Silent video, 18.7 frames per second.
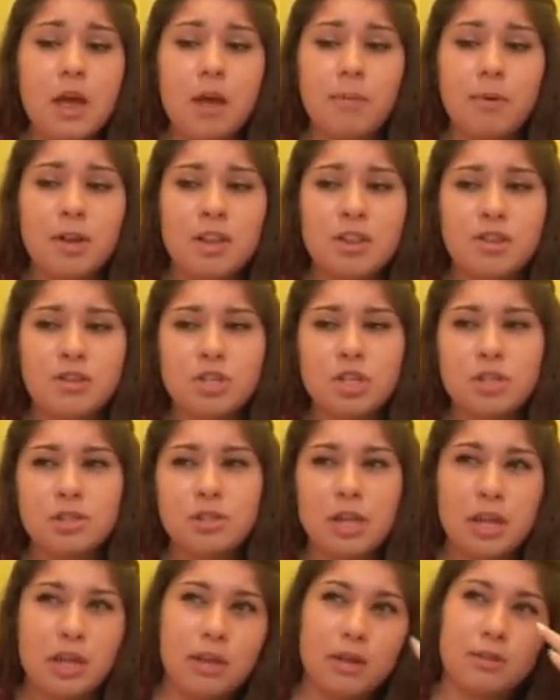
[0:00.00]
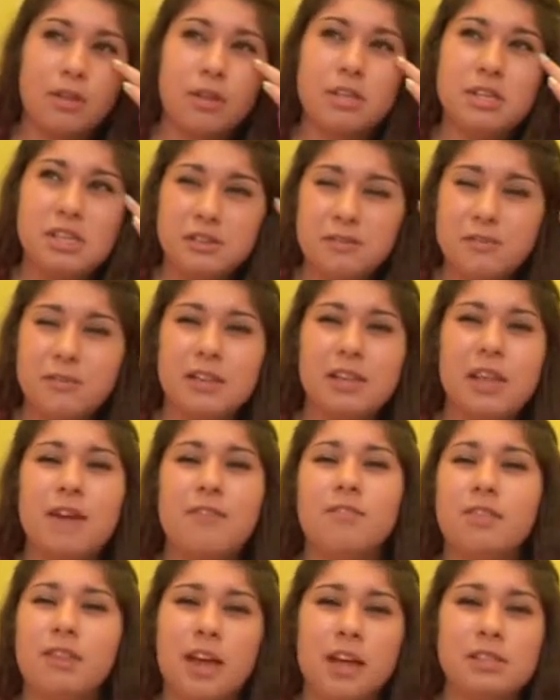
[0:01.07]
but then there's just like the TV
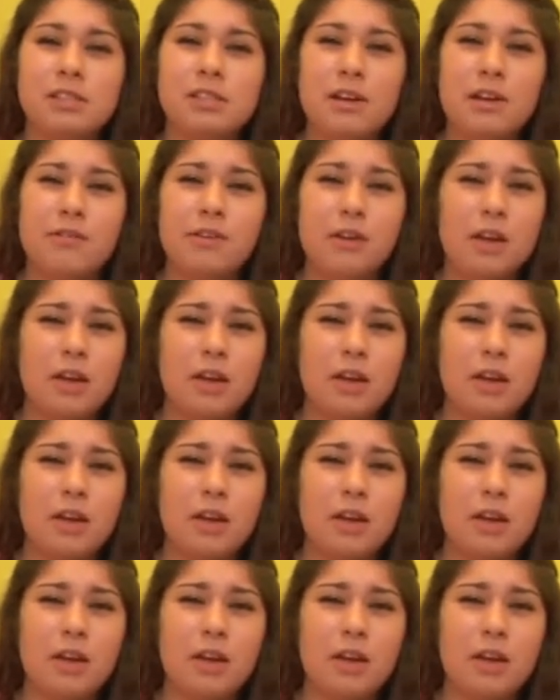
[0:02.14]
left and that stuff,